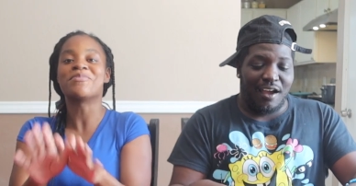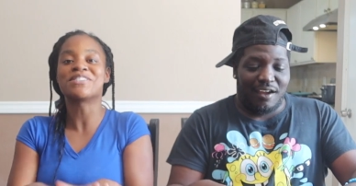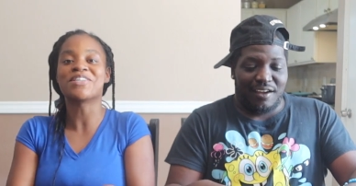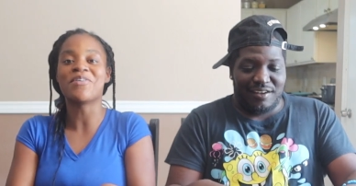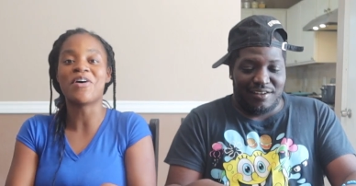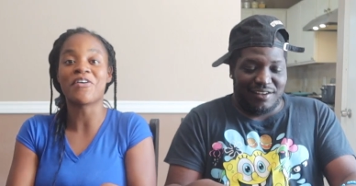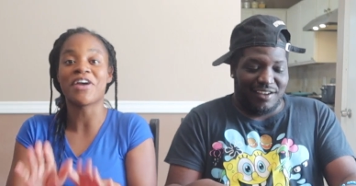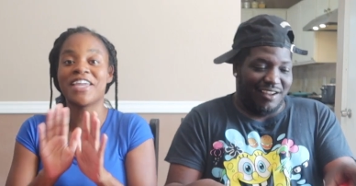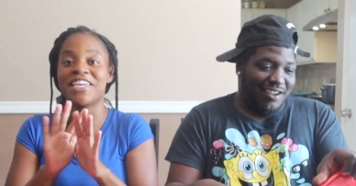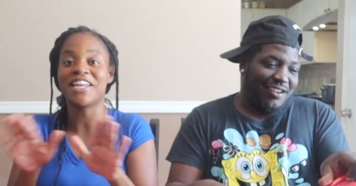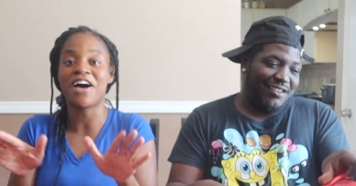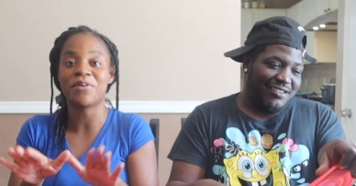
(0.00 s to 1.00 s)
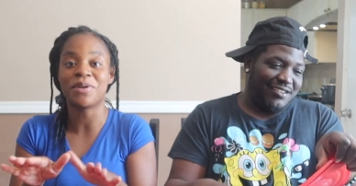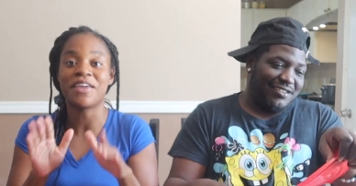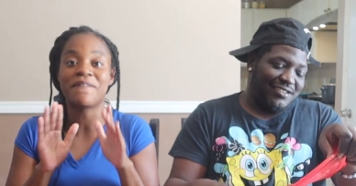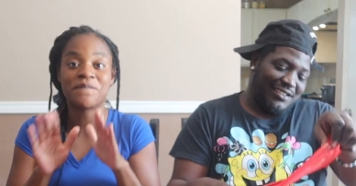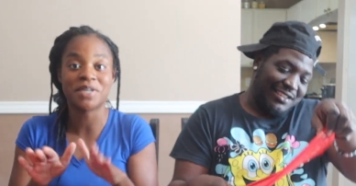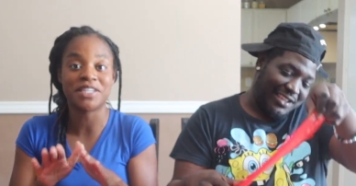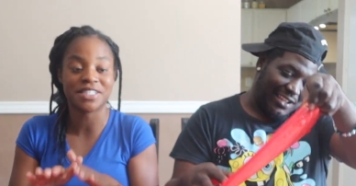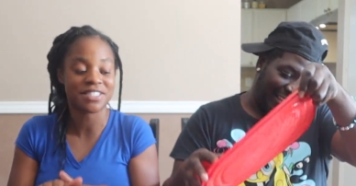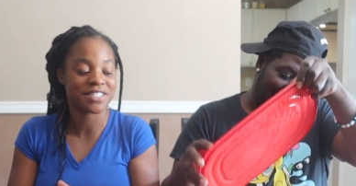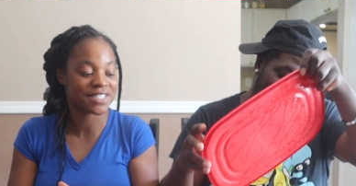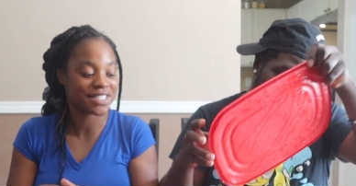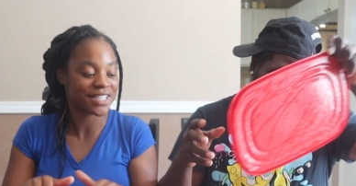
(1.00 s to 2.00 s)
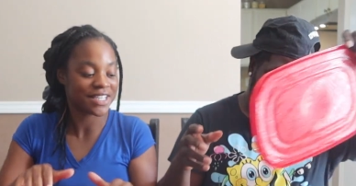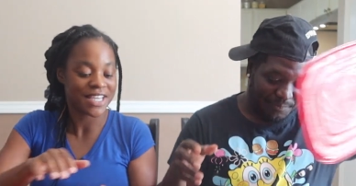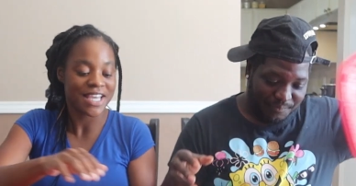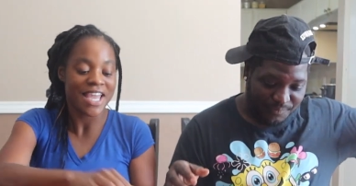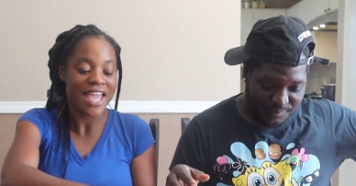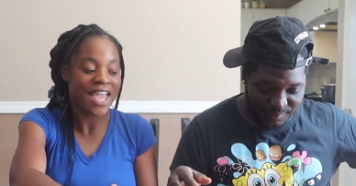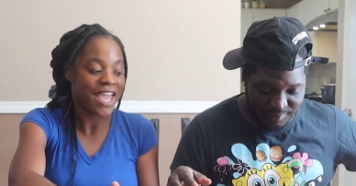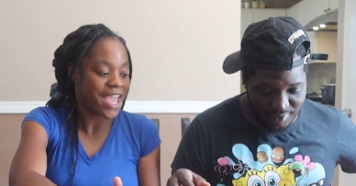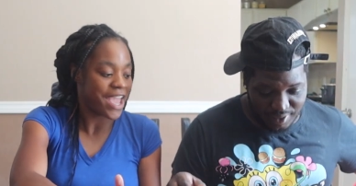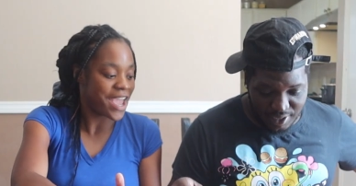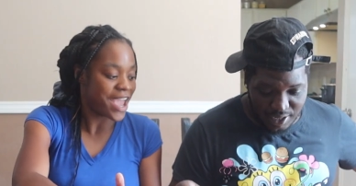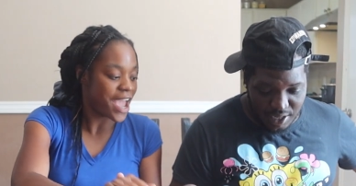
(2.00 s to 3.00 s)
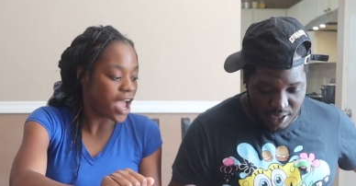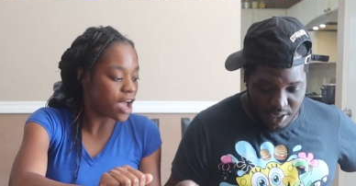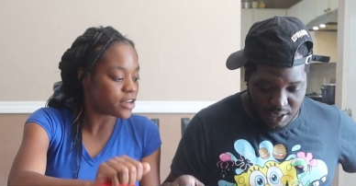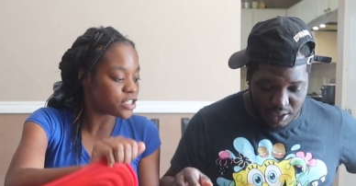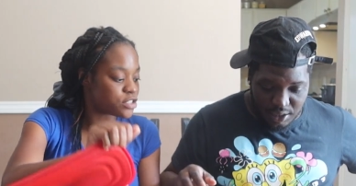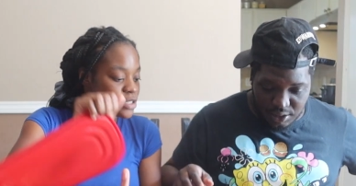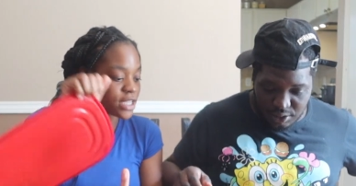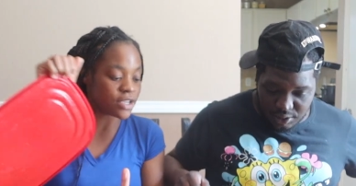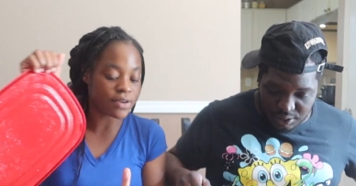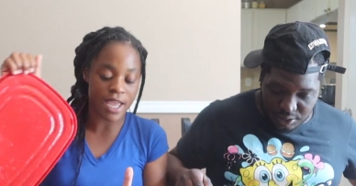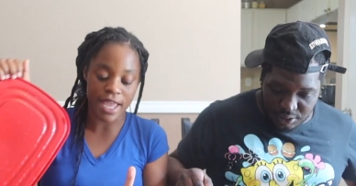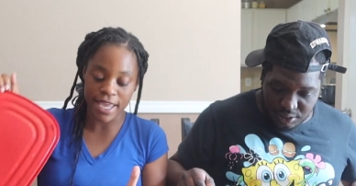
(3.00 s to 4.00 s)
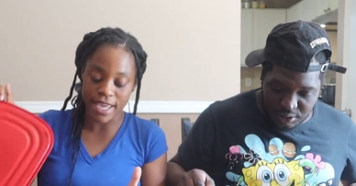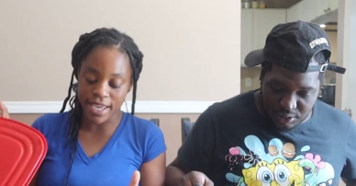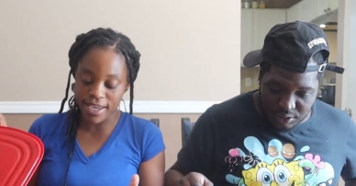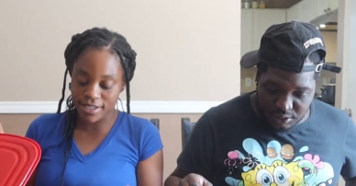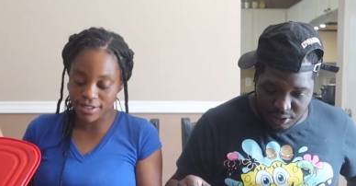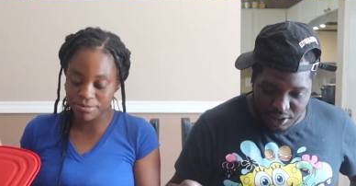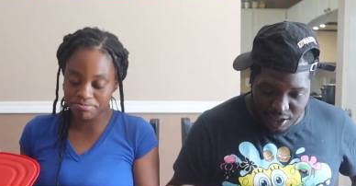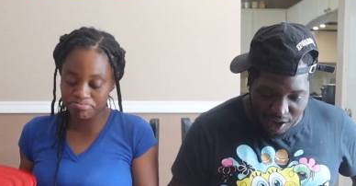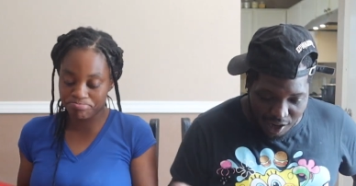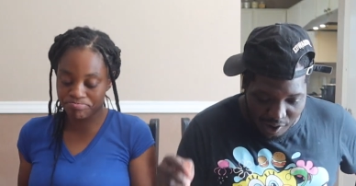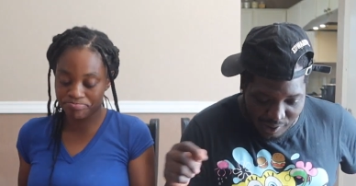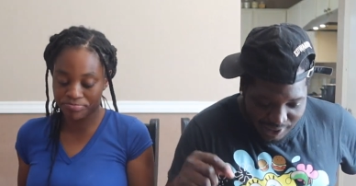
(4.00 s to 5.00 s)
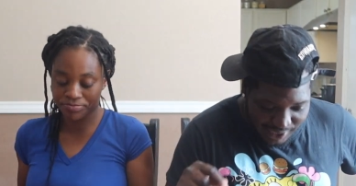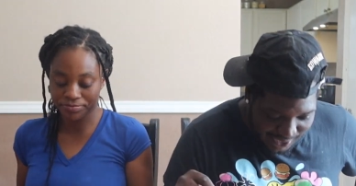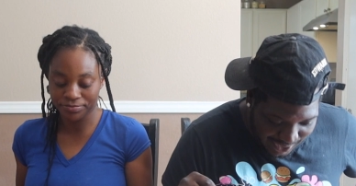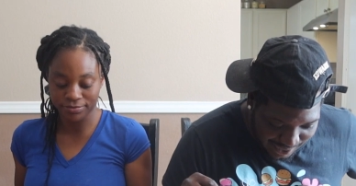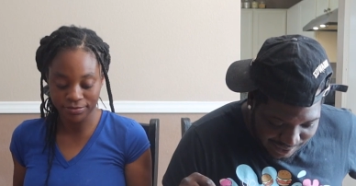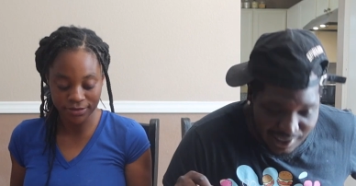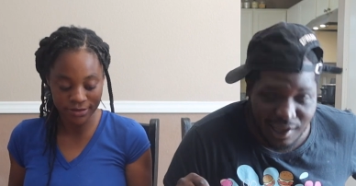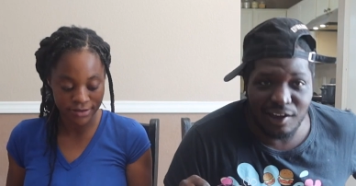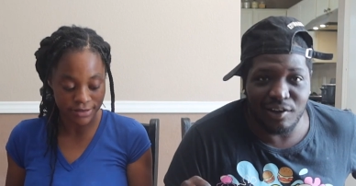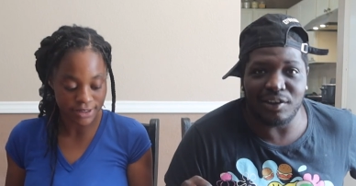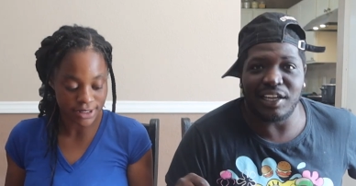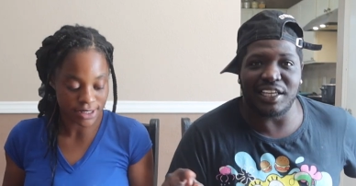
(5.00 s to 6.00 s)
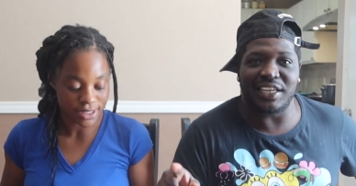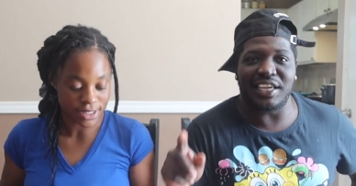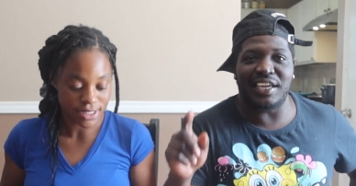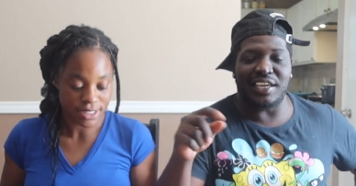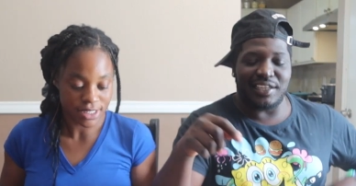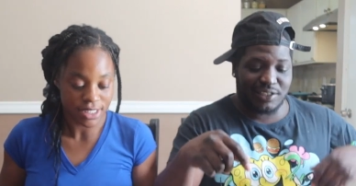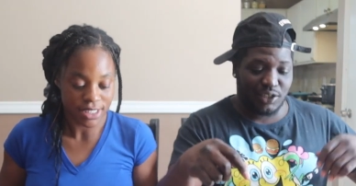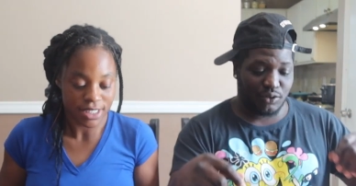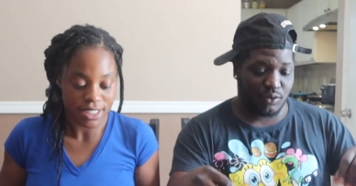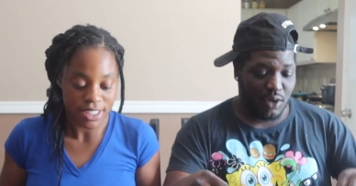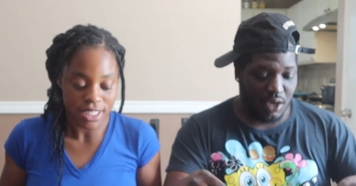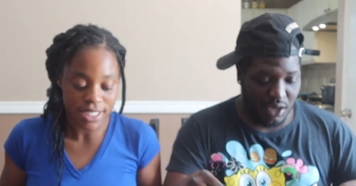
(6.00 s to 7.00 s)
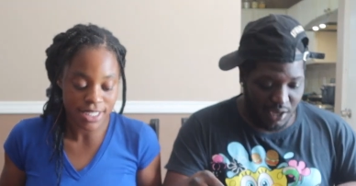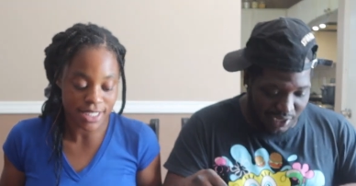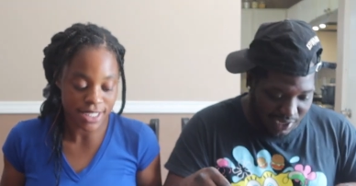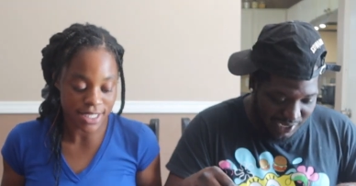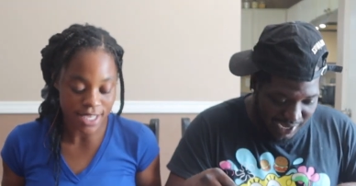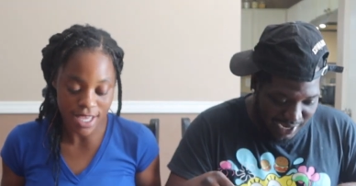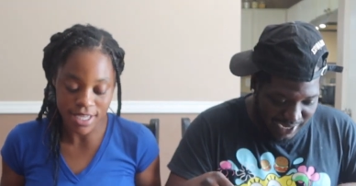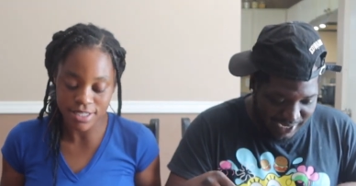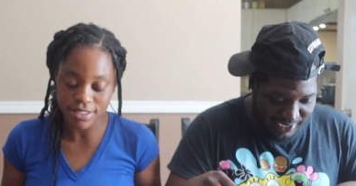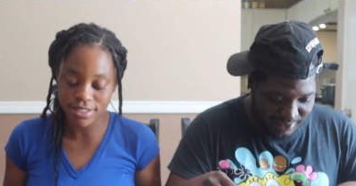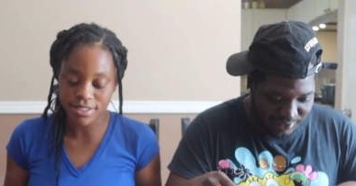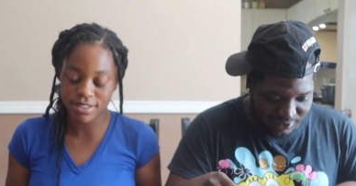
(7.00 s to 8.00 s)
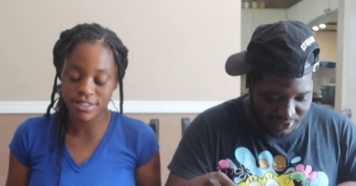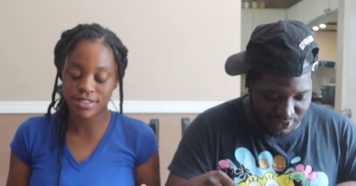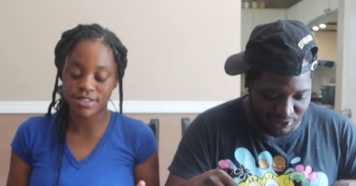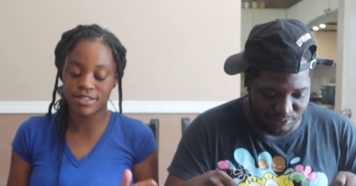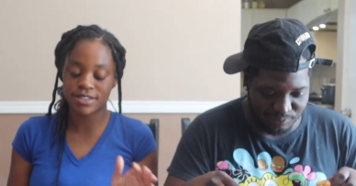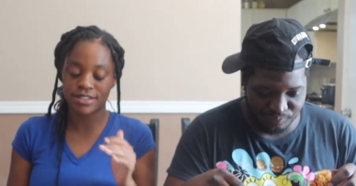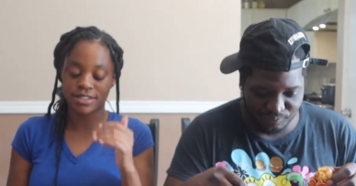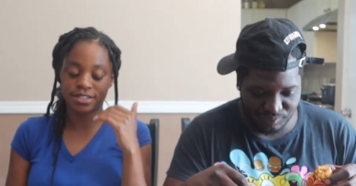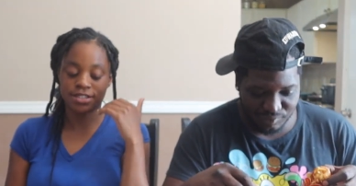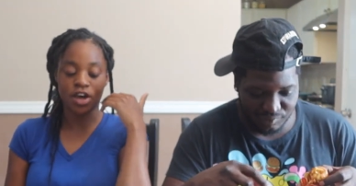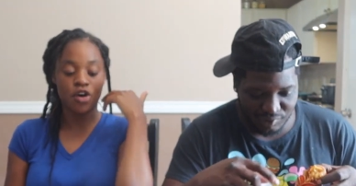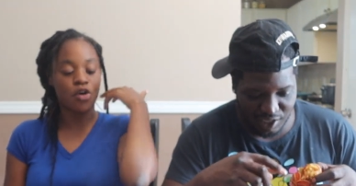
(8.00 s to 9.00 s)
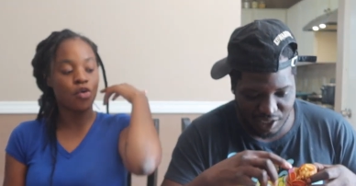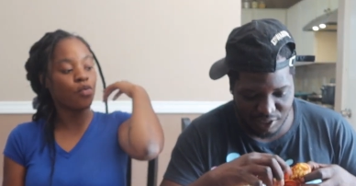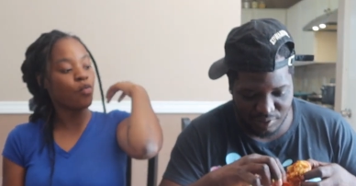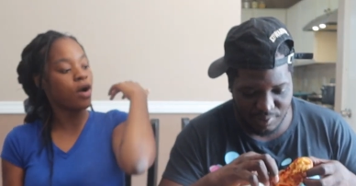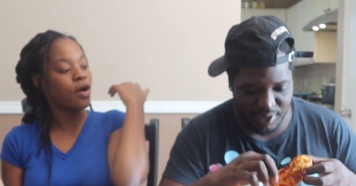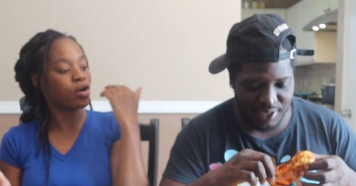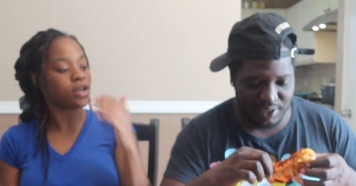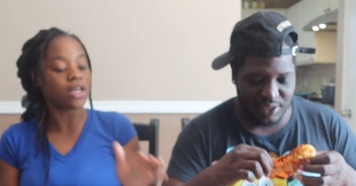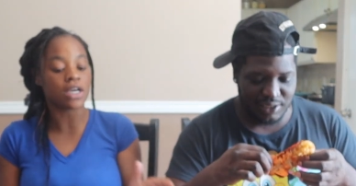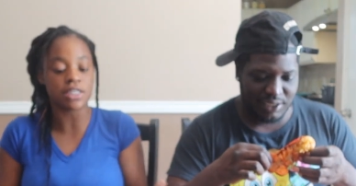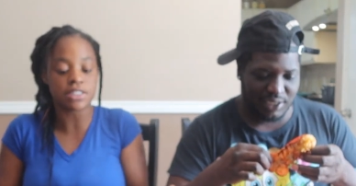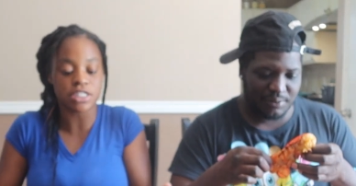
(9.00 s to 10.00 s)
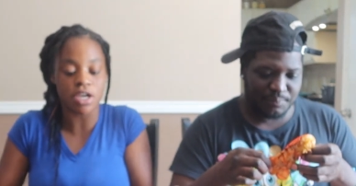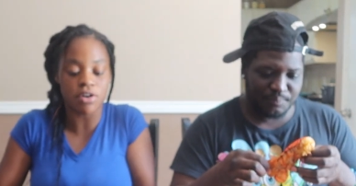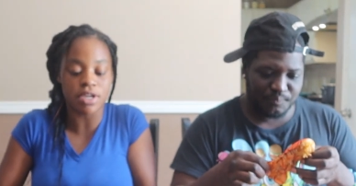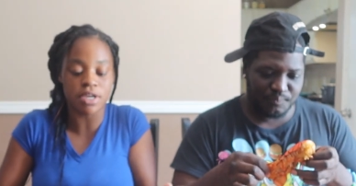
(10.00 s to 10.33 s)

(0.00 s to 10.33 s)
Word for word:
Speaker 1: I'm so hungry. I eat all day. yeah, y'all. Oh, did you say you got egg?
Speaker 2: Oh, and the egg, y'all. And the egg, too. Yes. All right. So,
Speaker 1: so you what, look, Kalia? show